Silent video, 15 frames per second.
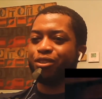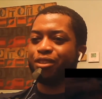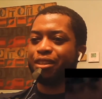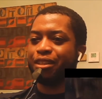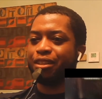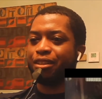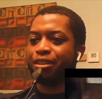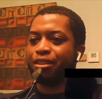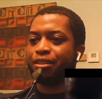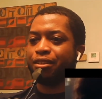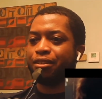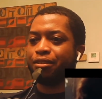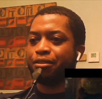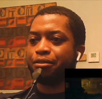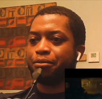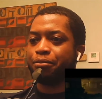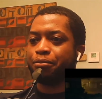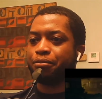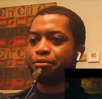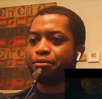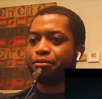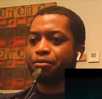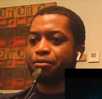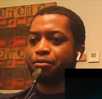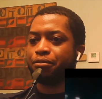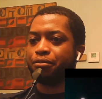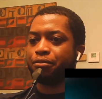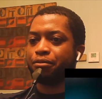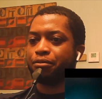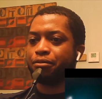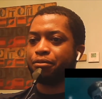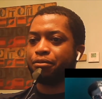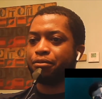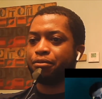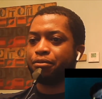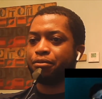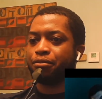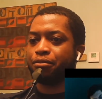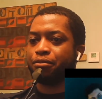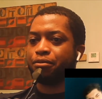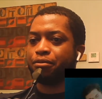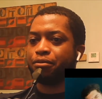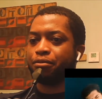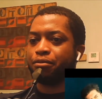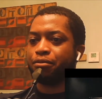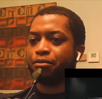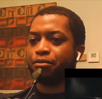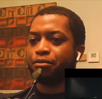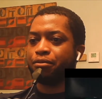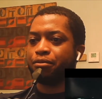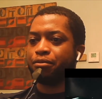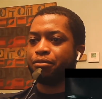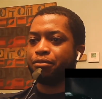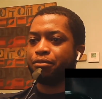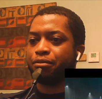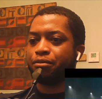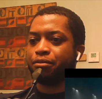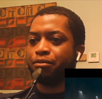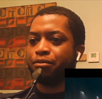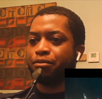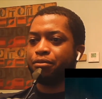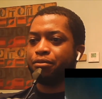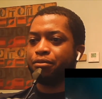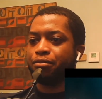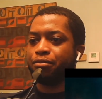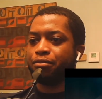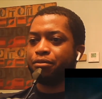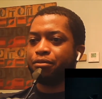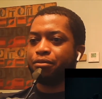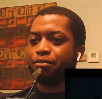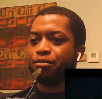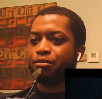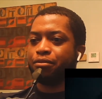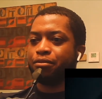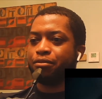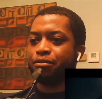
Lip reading: Nothing is said.